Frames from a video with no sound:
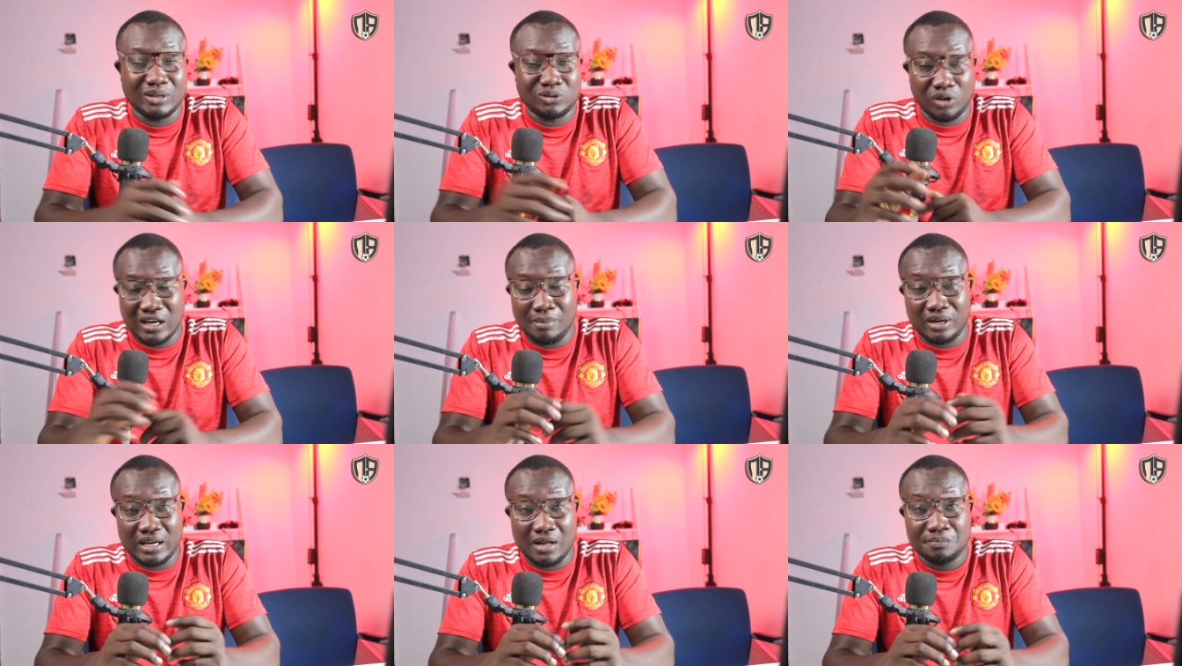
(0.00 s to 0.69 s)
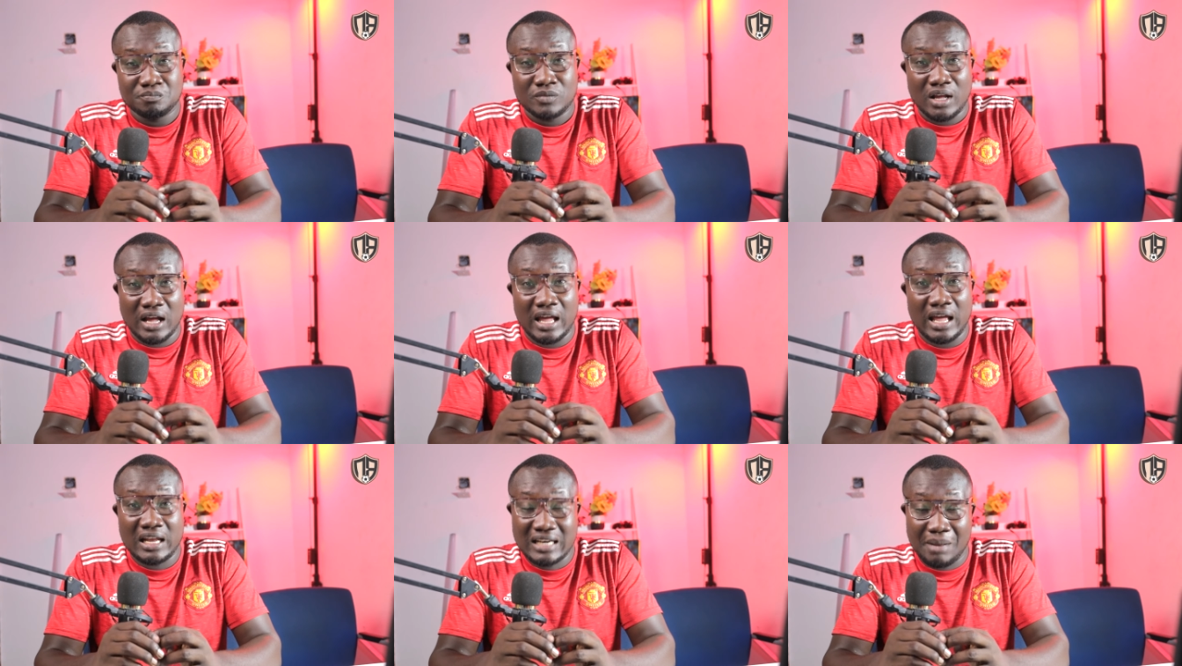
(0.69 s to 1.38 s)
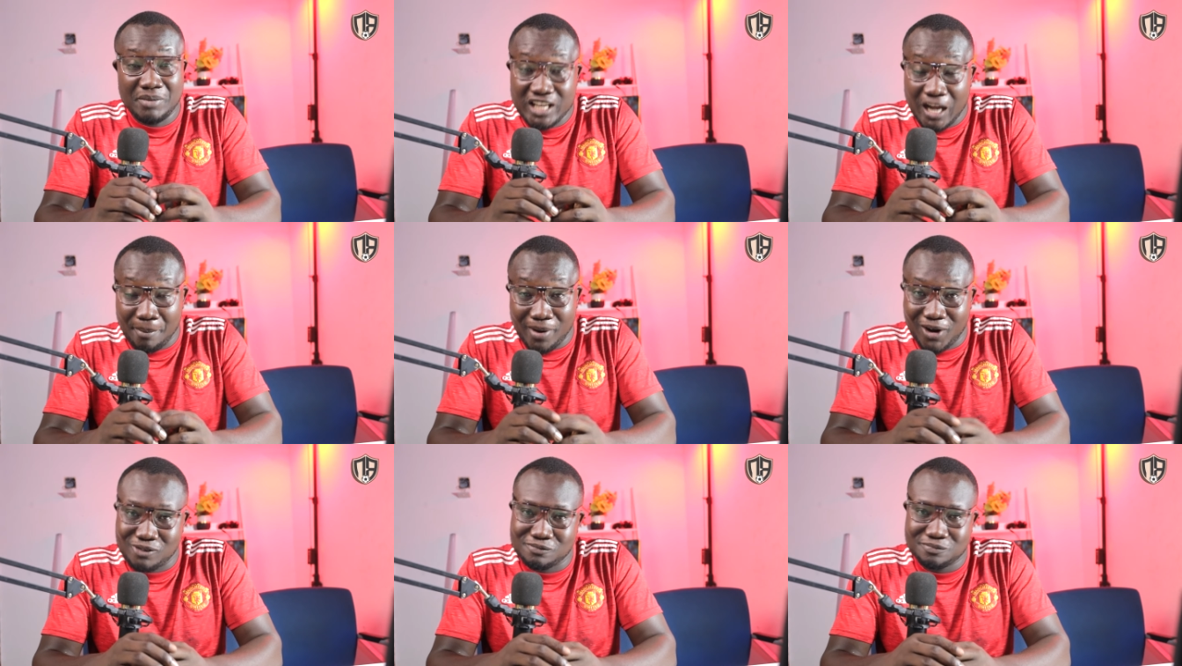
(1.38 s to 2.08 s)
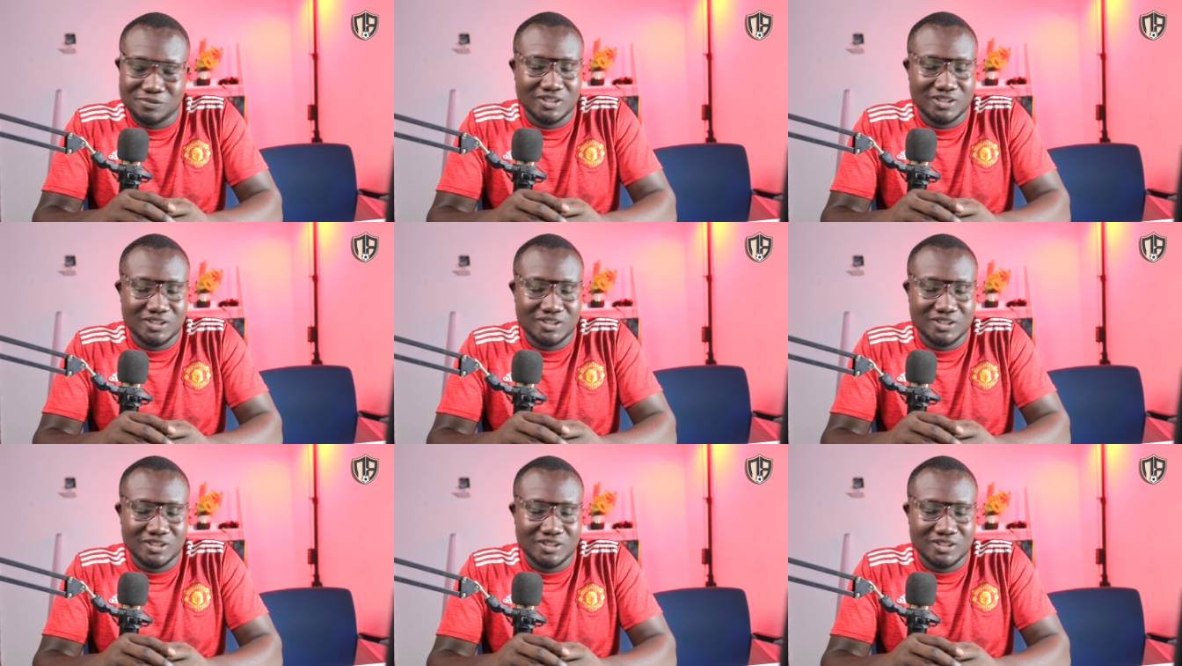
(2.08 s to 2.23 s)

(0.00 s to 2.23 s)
And talking about the uh, Lamine Yamal